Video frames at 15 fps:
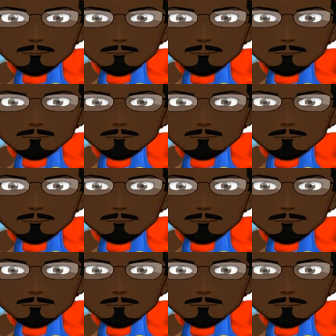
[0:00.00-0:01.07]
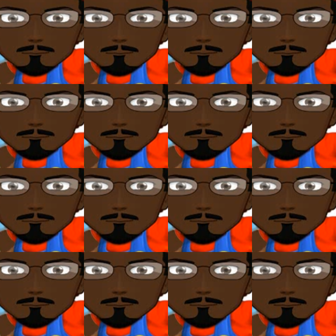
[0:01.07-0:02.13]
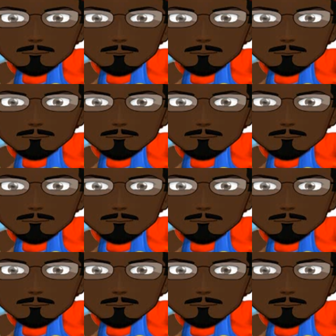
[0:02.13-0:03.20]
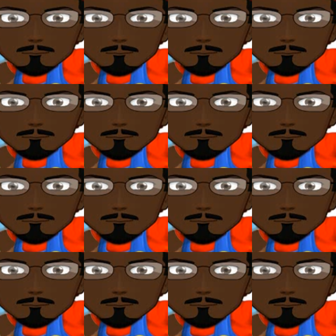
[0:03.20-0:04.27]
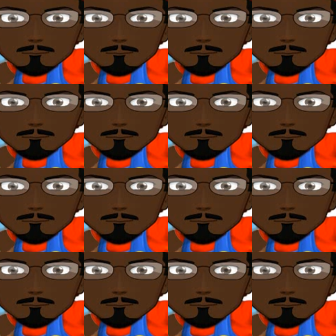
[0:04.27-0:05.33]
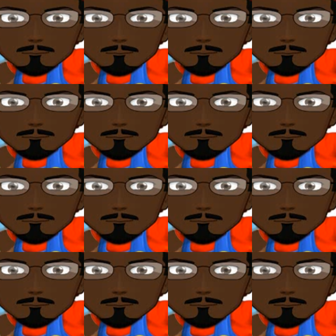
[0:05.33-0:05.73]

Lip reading: [no speech]